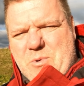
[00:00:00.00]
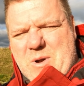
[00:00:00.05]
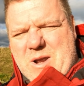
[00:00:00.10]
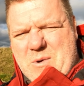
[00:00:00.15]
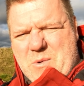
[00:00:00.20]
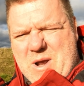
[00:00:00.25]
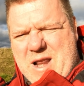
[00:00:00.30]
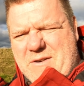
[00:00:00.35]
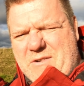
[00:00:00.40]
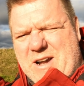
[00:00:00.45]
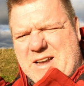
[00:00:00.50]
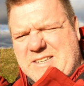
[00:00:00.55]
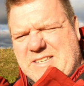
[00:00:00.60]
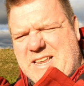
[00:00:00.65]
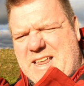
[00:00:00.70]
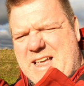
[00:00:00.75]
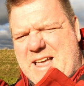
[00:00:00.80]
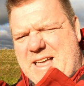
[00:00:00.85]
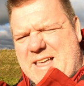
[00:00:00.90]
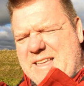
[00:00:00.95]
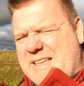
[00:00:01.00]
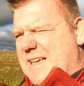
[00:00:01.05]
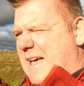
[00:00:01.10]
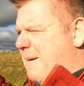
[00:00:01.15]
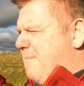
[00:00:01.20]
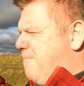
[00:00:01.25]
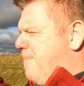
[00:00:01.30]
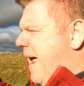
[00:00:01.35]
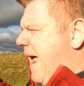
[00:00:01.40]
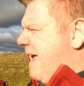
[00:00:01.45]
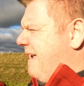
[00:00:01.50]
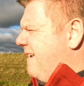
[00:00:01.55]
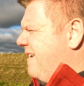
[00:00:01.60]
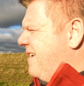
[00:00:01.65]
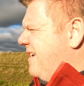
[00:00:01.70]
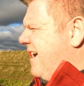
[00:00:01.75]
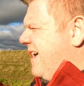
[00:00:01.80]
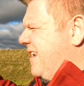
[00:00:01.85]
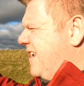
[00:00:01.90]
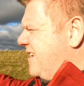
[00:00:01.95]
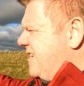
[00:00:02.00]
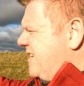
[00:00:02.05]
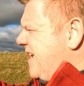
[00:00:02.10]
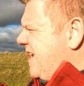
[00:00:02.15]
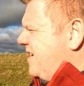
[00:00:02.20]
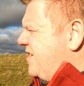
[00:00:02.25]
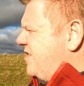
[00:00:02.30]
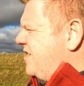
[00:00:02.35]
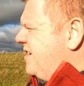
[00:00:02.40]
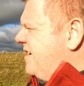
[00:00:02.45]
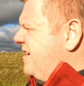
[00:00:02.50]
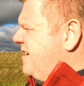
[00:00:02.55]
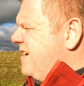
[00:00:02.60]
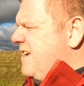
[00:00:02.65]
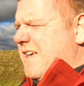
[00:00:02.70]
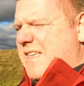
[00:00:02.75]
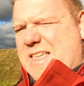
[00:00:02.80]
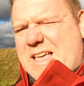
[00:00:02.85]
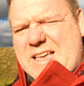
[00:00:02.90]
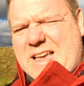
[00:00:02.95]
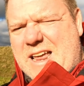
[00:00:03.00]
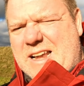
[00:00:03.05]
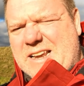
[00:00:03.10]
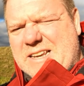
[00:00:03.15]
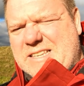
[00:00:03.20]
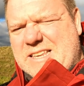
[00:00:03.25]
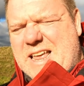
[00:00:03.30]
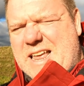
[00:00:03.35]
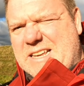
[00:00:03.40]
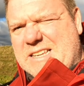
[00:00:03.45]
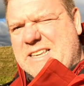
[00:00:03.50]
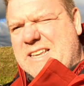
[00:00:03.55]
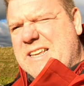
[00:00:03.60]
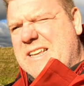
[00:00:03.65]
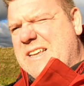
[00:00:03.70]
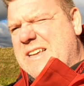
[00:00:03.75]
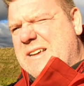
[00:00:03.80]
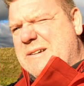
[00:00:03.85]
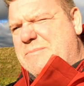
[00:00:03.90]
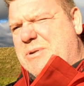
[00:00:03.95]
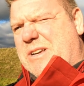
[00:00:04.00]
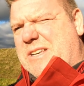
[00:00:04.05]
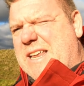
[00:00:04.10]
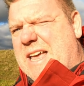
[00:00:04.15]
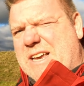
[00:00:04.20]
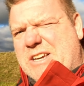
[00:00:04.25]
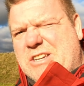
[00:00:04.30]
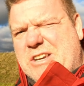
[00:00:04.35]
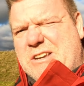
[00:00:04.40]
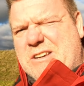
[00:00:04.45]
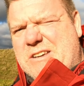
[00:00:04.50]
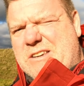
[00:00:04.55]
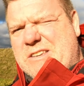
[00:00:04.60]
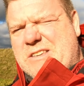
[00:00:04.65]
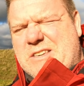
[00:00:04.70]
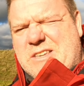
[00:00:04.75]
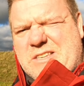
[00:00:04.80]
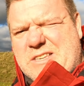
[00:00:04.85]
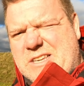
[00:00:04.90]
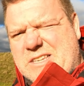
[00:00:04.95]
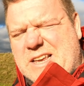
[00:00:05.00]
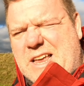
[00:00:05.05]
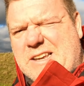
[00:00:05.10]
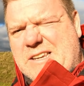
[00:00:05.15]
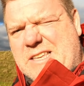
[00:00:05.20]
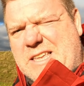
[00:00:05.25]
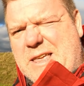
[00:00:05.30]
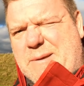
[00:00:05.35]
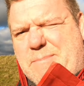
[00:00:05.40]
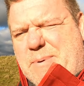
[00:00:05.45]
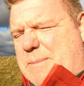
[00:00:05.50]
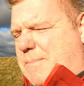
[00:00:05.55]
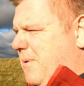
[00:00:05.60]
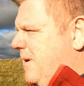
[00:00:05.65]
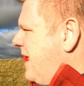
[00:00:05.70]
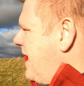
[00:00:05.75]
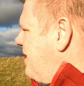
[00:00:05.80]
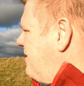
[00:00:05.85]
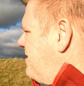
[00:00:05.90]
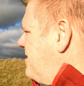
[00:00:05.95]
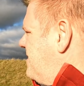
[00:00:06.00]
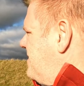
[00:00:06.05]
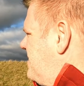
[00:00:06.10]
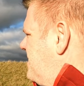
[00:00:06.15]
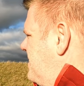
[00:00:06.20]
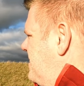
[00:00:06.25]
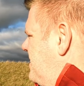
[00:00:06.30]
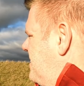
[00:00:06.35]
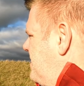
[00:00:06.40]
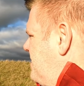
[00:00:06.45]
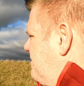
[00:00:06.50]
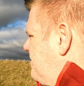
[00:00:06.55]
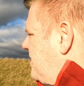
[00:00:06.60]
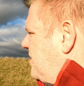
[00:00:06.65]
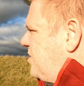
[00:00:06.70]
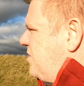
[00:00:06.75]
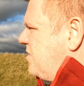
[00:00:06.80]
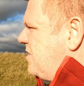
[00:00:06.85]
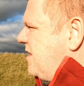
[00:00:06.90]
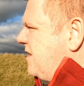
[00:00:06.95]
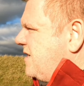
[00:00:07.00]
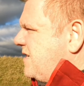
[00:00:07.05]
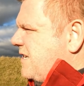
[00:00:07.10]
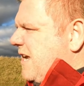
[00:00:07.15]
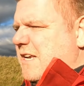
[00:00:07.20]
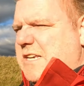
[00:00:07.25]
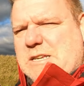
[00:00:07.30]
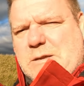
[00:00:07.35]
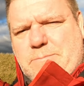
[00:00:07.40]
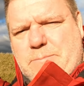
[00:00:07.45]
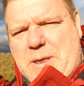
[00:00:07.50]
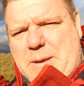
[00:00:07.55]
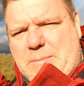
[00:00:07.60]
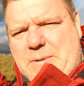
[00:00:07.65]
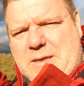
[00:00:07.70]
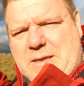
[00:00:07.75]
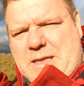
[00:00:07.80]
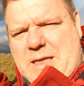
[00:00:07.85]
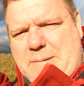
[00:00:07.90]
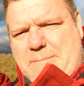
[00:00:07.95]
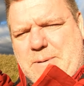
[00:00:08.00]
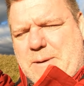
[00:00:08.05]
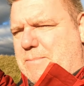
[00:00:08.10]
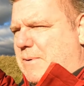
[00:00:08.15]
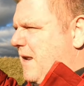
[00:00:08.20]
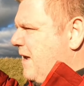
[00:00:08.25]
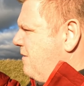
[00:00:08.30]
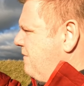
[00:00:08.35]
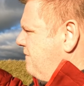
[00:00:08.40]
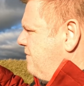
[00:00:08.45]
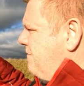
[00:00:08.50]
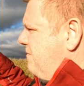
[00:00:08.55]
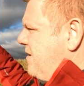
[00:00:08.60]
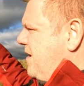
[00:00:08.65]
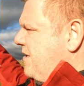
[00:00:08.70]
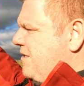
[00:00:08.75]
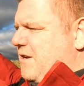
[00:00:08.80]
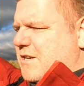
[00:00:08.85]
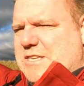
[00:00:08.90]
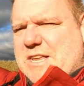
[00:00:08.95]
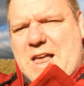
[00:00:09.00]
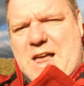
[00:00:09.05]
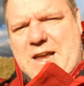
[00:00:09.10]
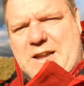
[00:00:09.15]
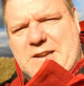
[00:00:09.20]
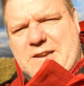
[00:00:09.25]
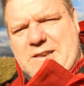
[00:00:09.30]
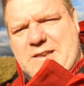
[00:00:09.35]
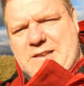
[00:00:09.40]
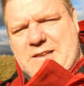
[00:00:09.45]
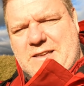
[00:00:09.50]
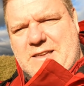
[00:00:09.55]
but whenever I see a bank and a ditch, that kind of says protection, designed to keep people out. But it's usually designed to keep people out from the other side,